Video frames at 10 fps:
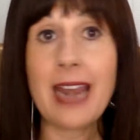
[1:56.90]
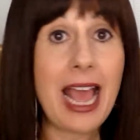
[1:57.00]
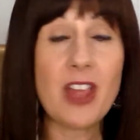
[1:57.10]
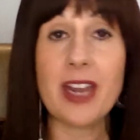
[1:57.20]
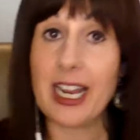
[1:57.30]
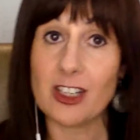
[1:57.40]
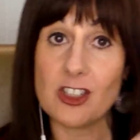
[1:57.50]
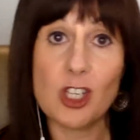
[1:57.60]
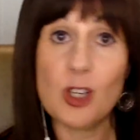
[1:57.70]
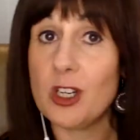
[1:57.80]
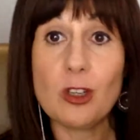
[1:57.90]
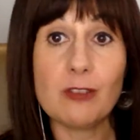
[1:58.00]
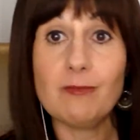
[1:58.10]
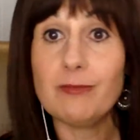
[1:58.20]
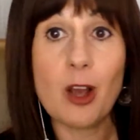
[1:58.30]
have that next to you. And you
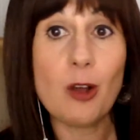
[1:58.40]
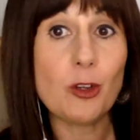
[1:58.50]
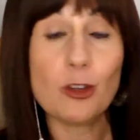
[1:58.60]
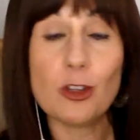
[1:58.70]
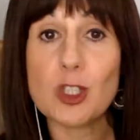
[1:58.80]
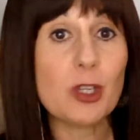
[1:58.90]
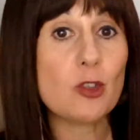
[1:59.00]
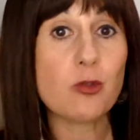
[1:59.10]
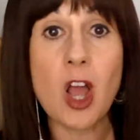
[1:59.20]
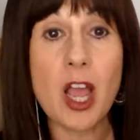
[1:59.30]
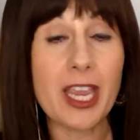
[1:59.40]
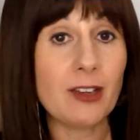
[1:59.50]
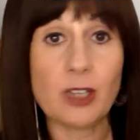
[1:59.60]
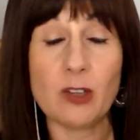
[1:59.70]
can just be drawing